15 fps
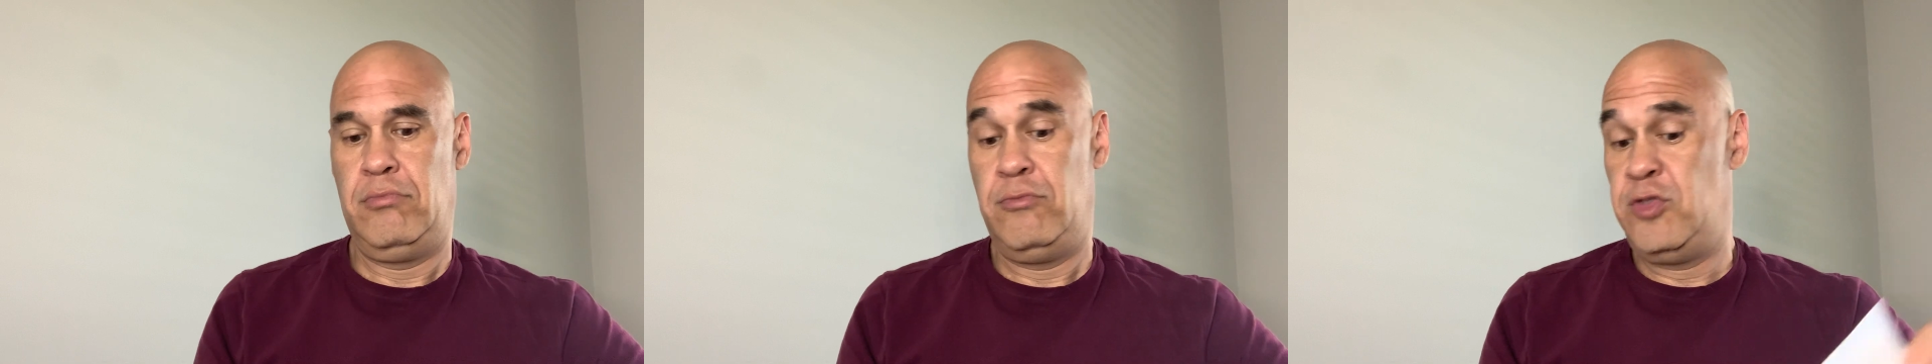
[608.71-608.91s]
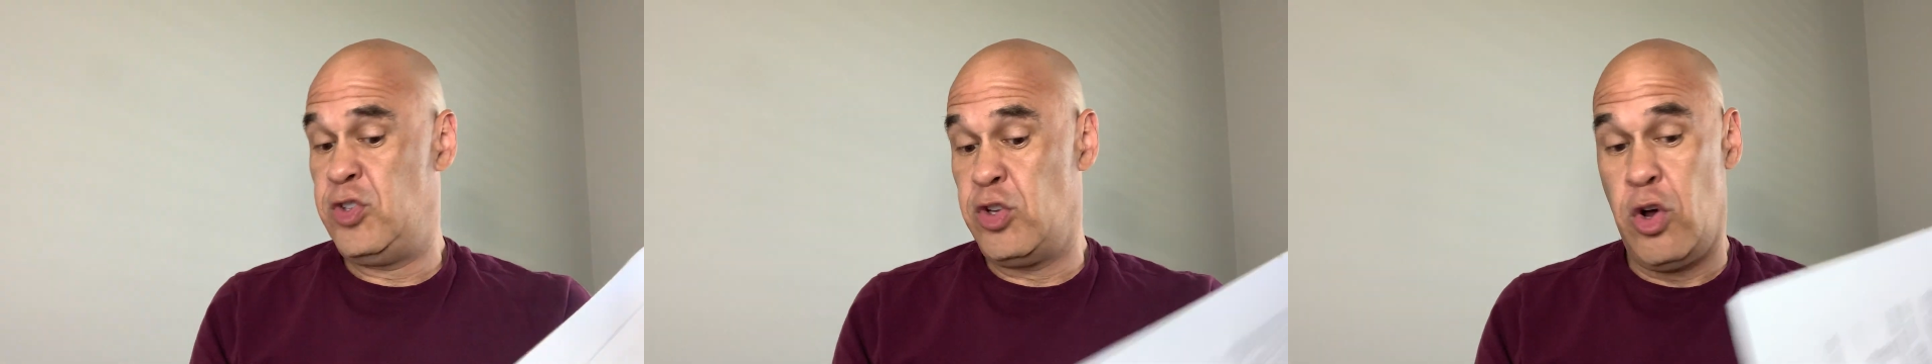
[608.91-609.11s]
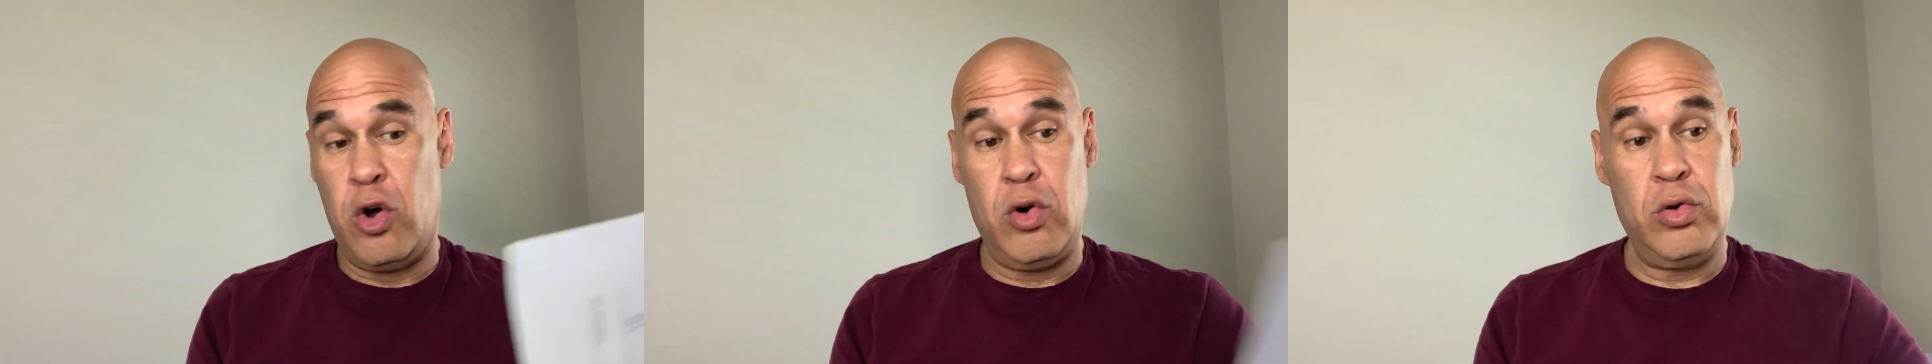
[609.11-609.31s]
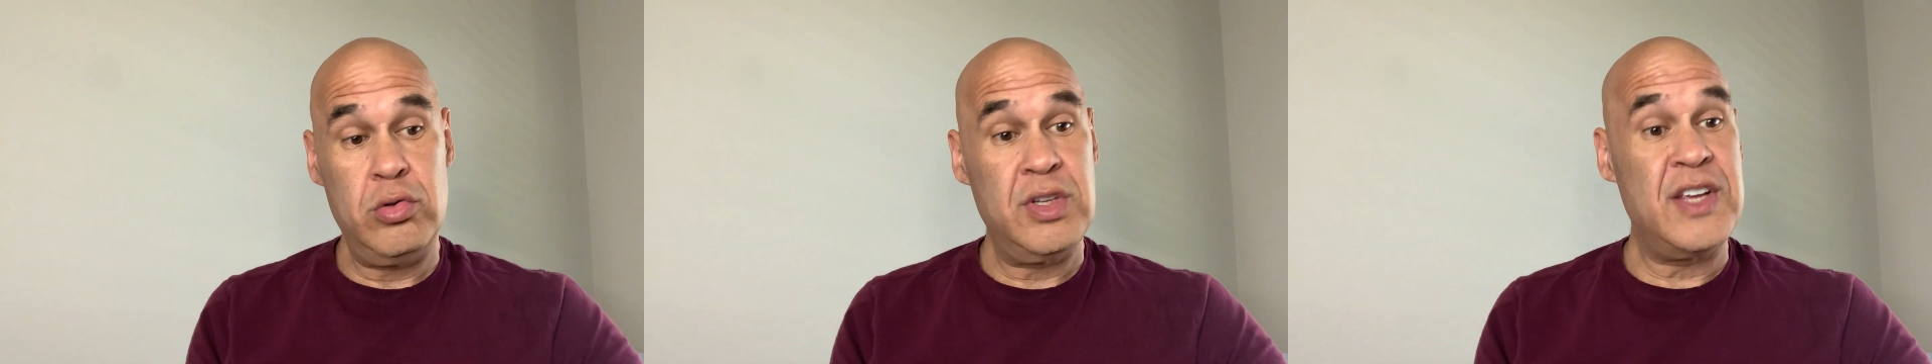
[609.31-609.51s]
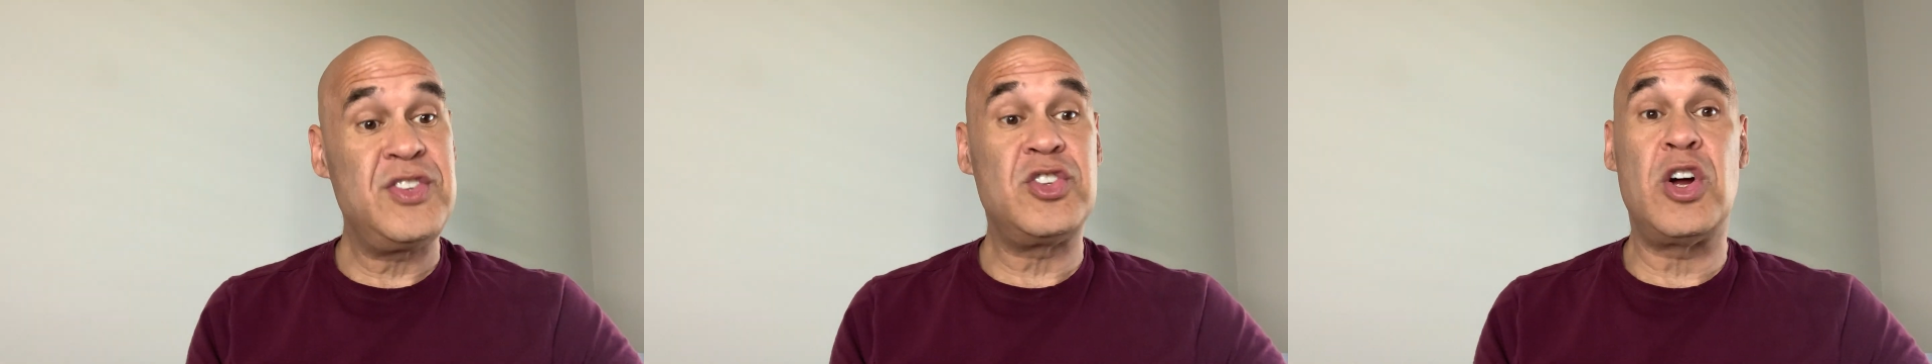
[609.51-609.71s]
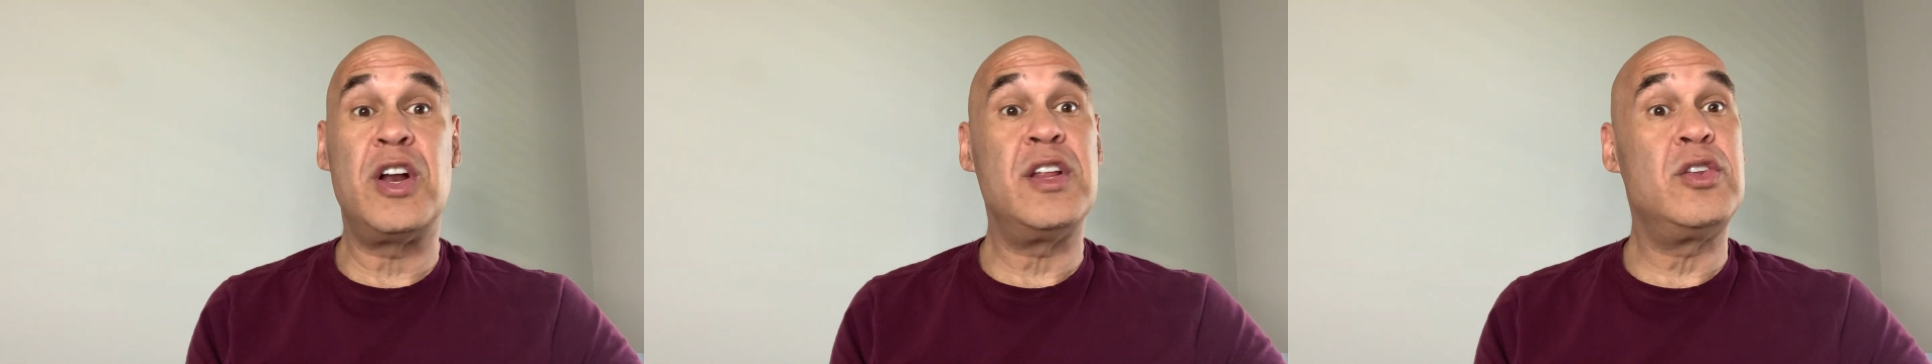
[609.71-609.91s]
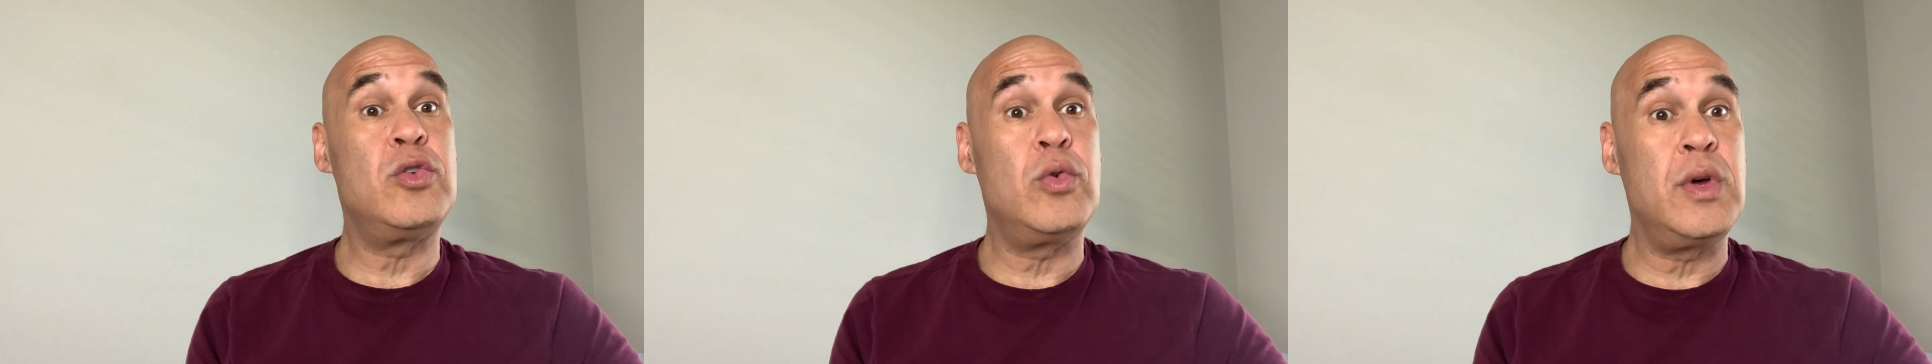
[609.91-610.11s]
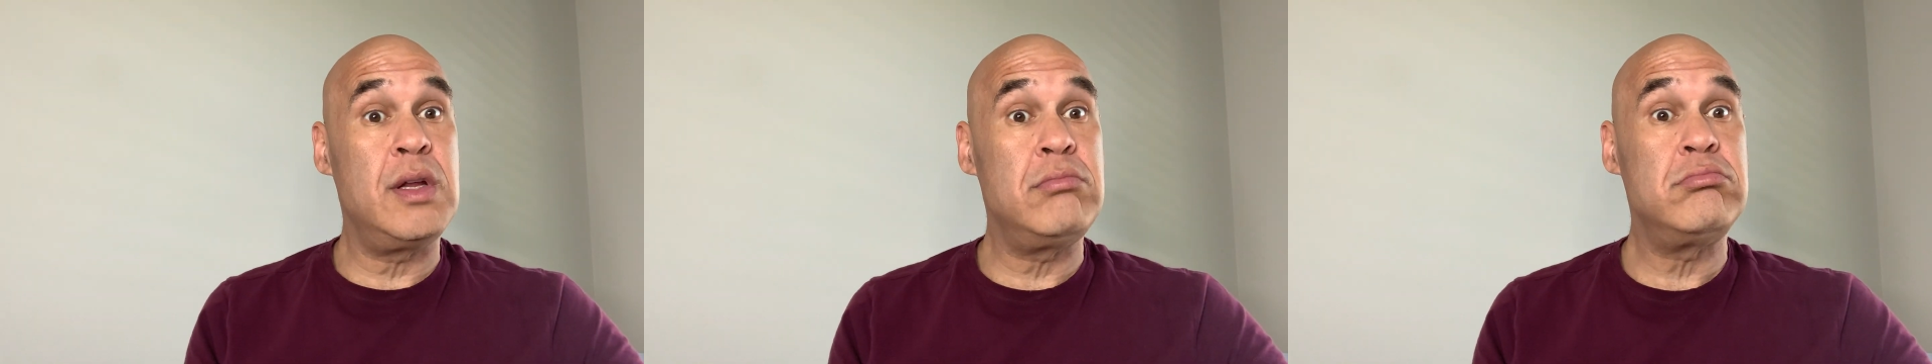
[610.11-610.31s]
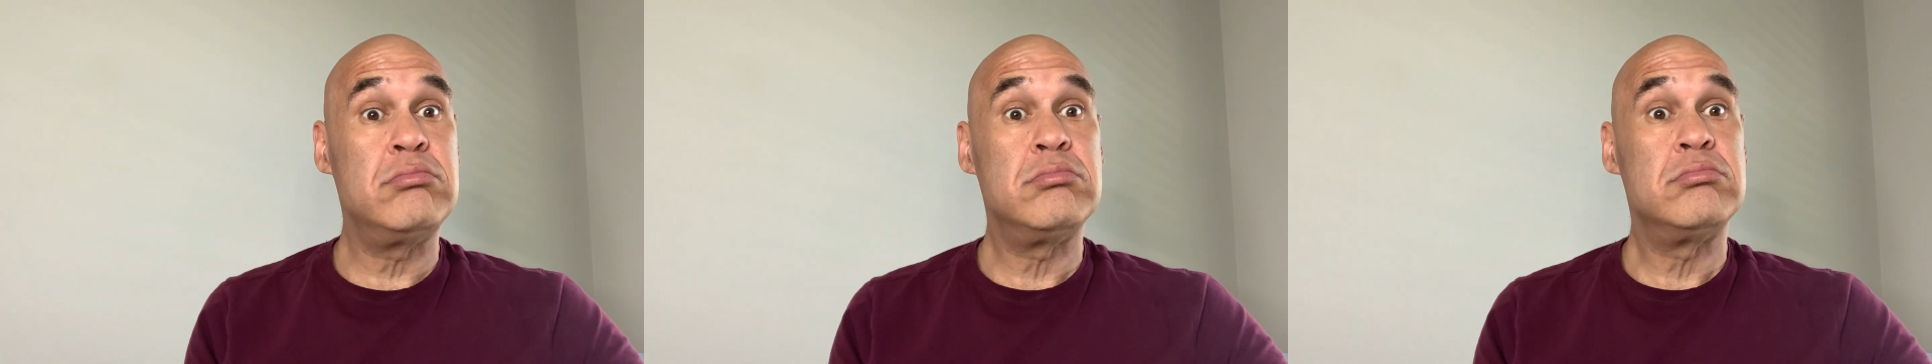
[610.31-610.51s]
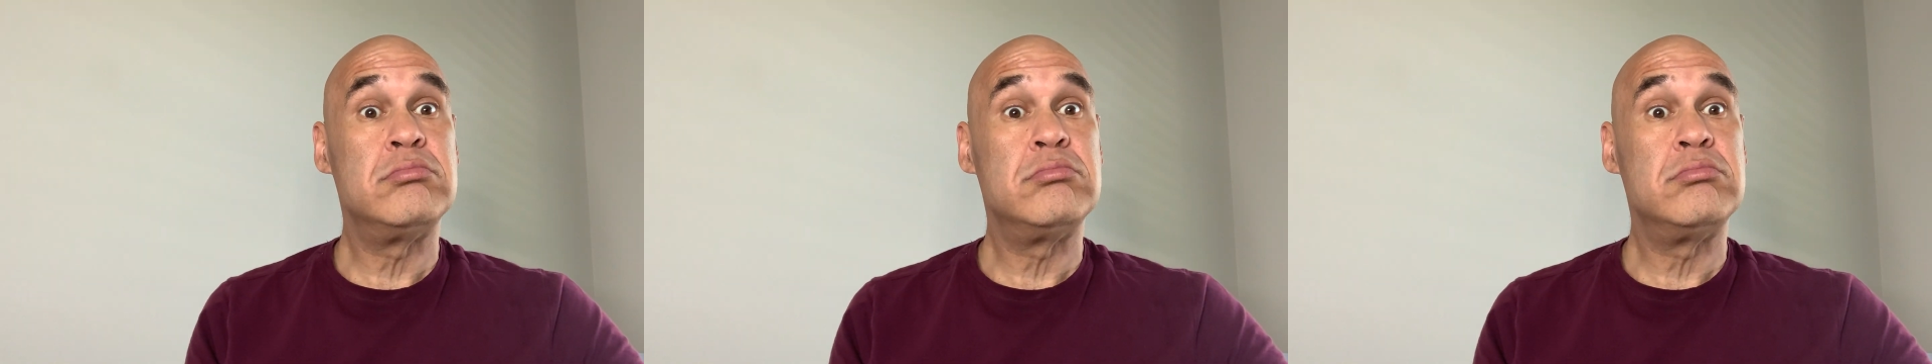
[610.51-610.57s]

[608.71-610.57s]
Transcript: So they started doing